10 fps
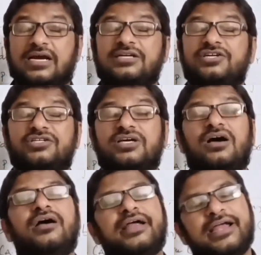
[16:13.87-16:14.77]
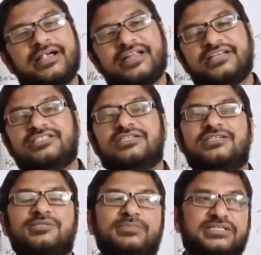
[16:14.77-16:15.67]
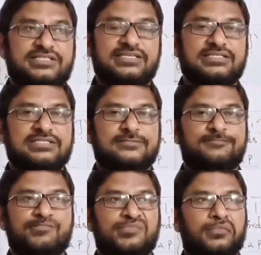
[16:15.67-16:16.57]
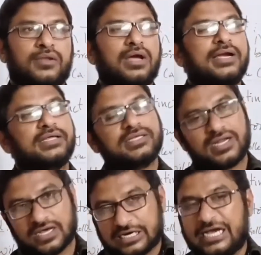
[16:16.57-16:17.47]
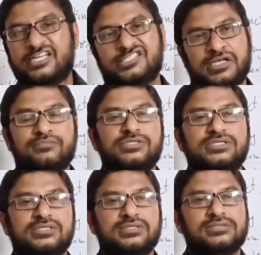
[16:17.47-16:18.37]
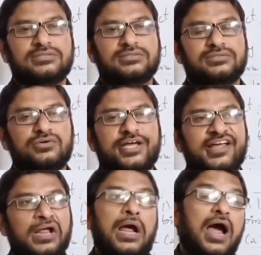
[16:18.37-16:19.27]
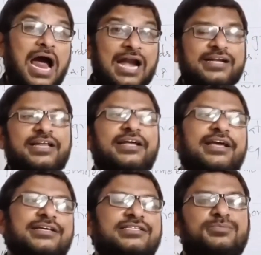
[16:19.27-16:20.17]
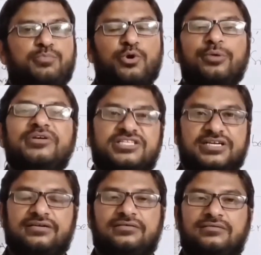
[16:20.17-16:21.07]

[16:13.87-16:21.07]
conduct the endangered species and other organisms. Okay, hunting is prohibited.